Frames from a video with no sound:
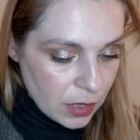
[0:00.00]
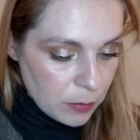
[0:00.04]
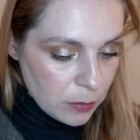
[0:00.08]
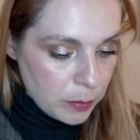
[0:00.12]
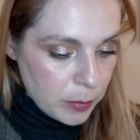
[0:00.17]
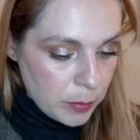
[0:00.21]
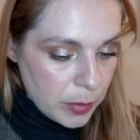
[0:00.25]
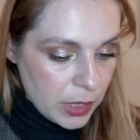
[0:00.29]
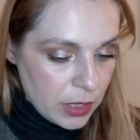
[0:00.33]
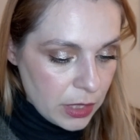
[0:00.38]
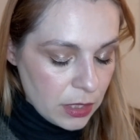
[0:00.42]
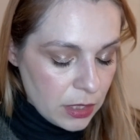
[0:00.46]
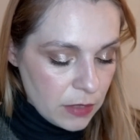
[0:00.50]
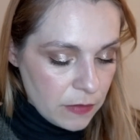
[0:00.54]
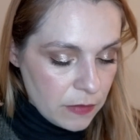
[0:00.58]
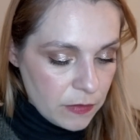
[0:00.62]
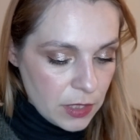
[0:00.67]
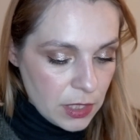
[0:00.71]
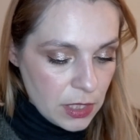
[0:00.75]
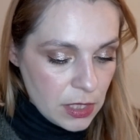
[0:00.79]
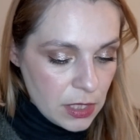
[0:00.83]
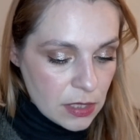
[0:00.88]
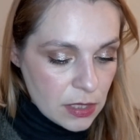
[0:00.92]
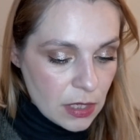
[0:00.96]
But if
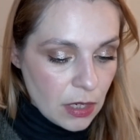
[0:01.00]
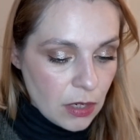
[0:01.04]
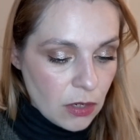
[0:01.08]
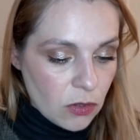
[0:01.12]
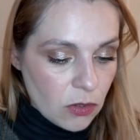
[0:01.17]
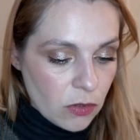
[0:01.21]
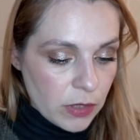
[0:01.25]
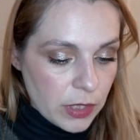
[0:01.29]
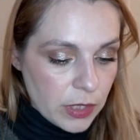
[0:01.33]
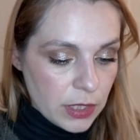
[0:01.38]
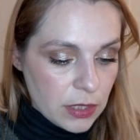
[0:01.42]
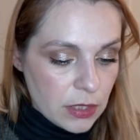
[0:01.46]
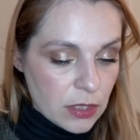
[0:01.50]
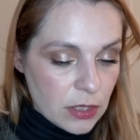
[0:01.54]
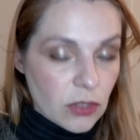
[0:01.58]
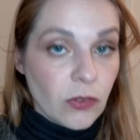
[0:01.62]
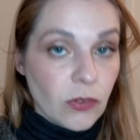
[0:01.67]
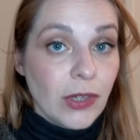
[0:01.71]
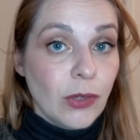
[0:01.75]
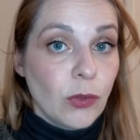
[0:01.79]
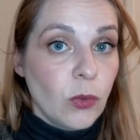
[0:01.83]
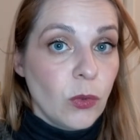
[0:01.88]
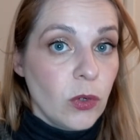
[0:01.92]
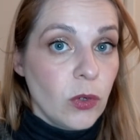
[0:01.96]
these are already
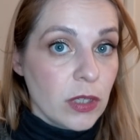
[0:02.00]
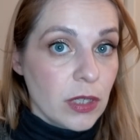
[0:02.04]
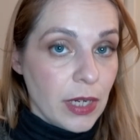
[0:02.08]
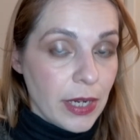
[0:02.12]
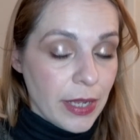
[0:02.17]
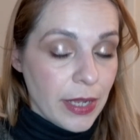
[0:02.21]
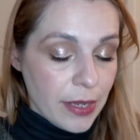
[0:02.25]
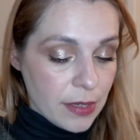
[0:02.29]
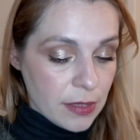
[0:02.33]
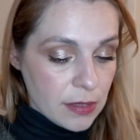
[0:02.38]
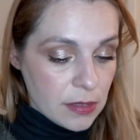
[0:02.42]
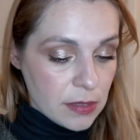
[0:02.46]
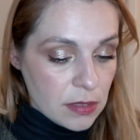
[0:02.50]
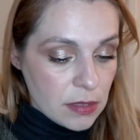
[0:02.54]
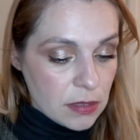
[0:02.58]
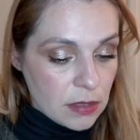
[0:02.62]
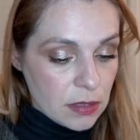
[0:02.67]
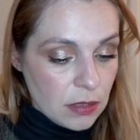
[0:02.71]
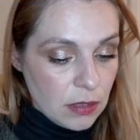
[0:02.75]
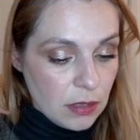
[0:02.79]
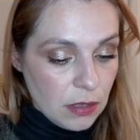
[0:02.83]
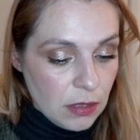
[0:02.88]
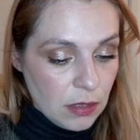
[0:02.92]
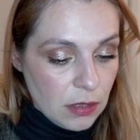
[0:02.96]
3/4 lengths,
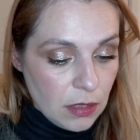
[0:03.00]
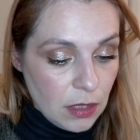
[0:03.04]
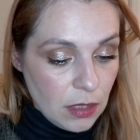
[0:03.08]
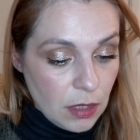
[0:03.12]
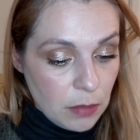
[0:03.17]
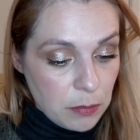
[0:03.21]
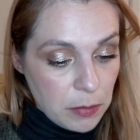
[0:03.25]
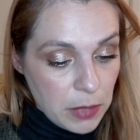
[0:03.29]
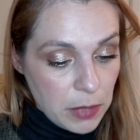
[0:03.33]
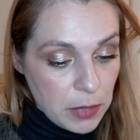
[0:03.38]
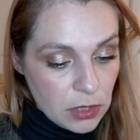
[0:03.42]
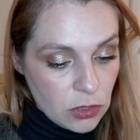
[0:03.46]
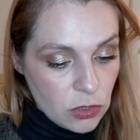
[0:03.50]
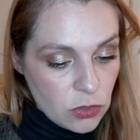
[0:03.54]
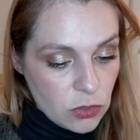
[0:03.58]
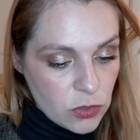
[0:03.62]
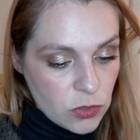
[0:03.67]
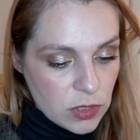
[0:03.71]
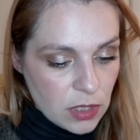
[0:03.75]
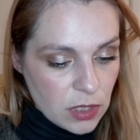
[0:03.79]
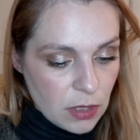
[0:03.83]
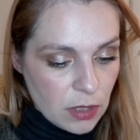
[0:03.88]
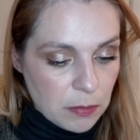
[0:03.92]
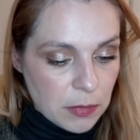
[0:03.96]
I might
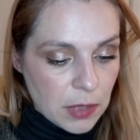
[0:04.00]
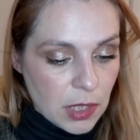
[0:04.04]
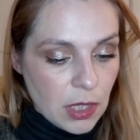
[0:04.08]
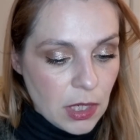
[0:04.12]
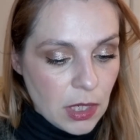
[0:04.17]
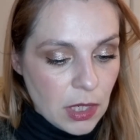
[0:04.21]
use them.